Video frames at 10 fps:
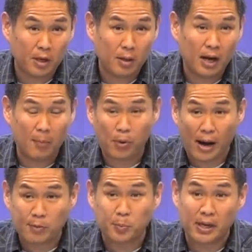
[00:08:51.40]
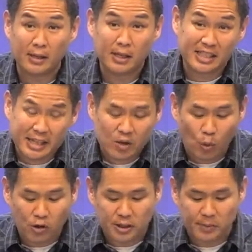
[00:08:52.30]
uh, perhaps? But did he
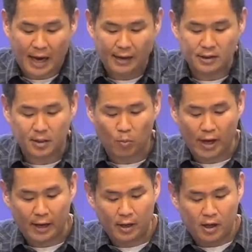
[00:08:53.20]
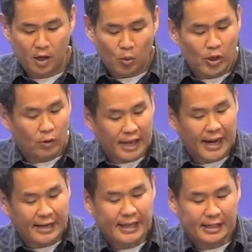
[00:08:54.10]
worship God in some way? We don't get
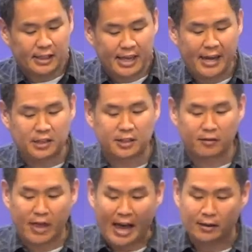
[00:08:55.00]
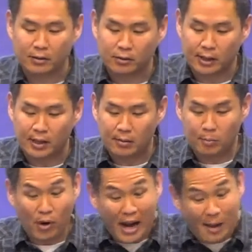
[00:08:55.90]
any indication of that
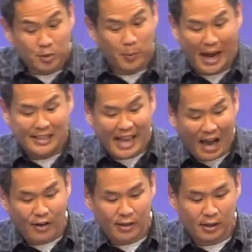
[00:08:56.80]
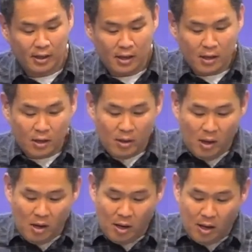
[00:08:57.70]
perhaps, but I doubt it,
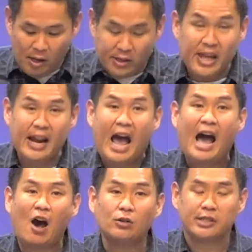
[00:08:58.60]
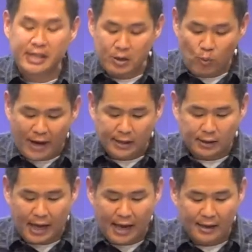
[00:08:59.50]
then how did he
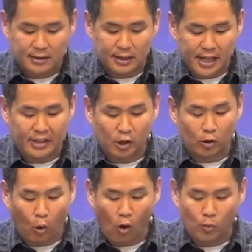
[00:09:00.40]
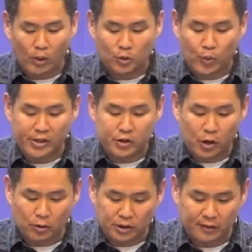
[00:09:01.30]
recognize that the Lord was with
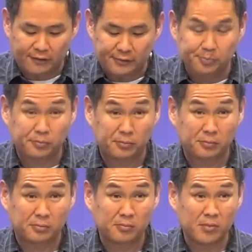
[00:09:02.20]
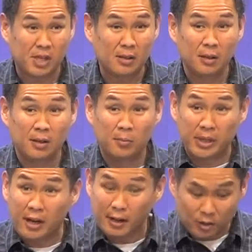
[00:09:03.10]
Joseph?
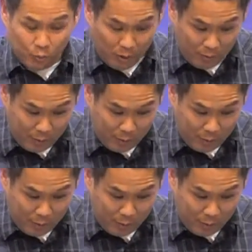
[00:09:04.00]
Because what we